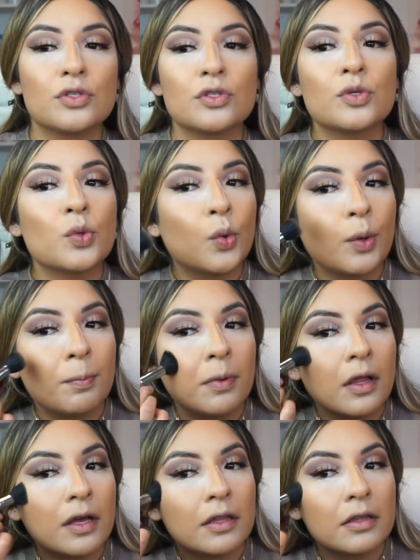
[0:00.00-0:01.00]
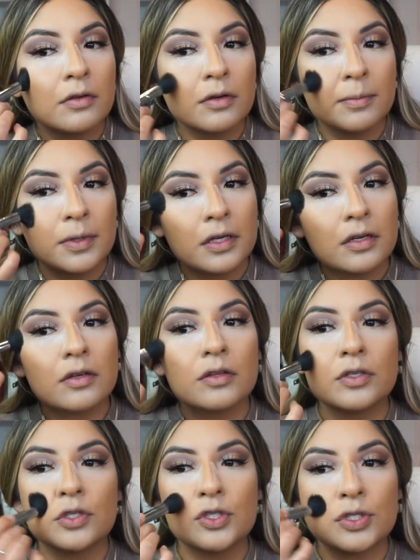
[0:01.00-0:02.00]
to apply a little bit on the
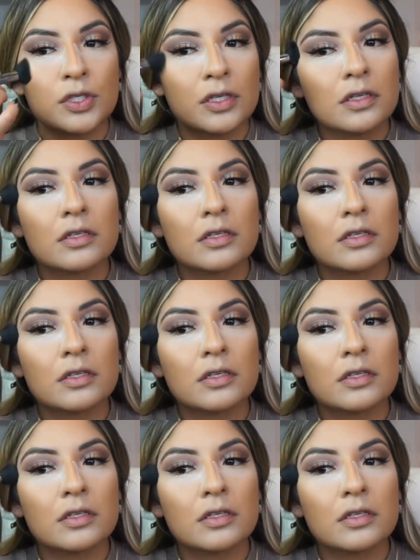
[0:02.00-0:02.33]
cheeks.